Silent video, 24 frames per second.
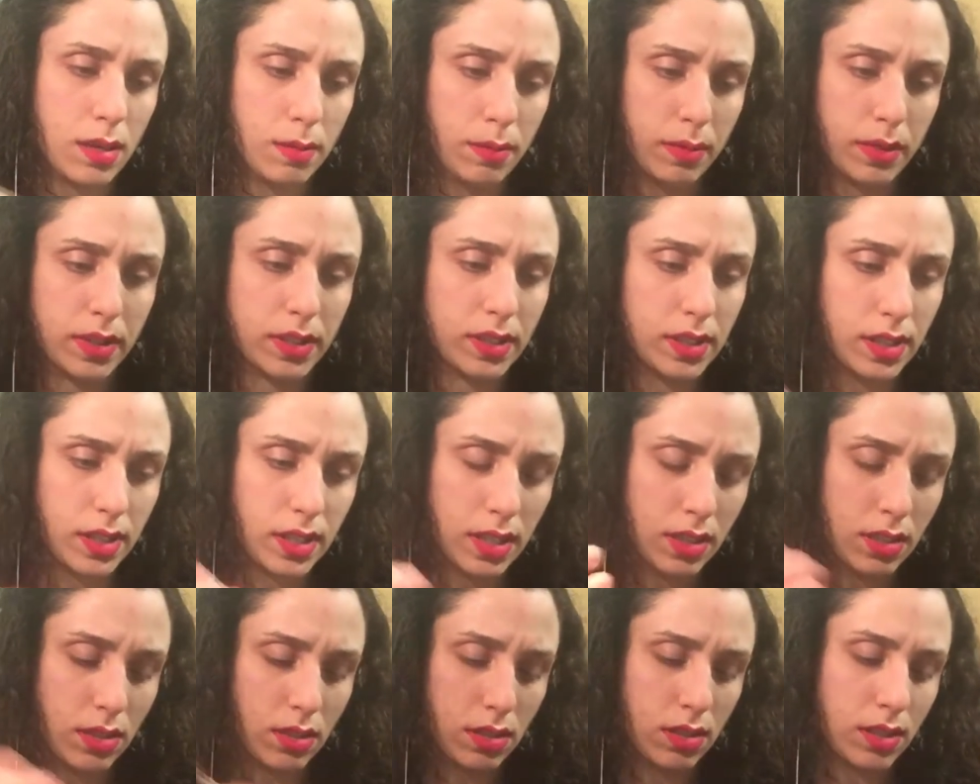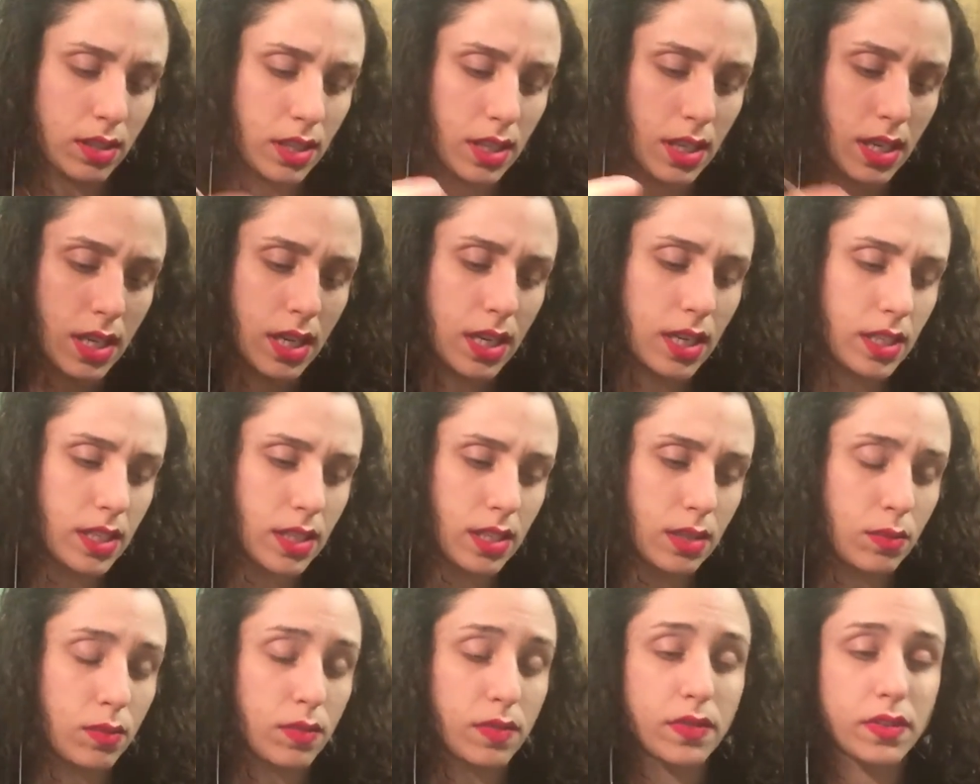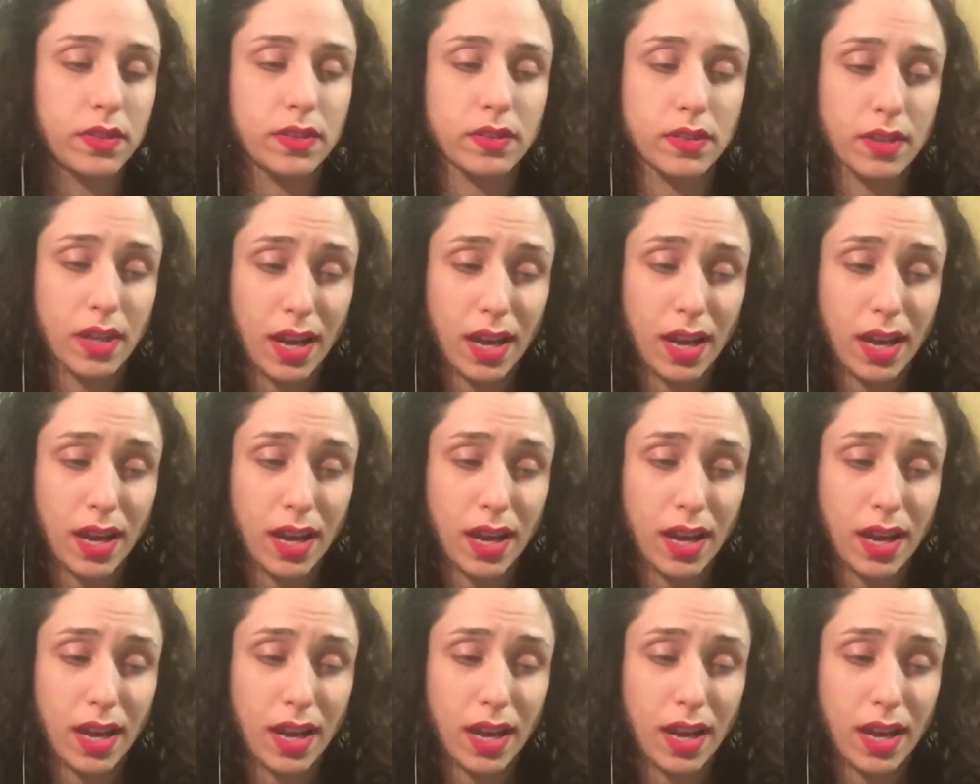Please, angels and guides, anyone from the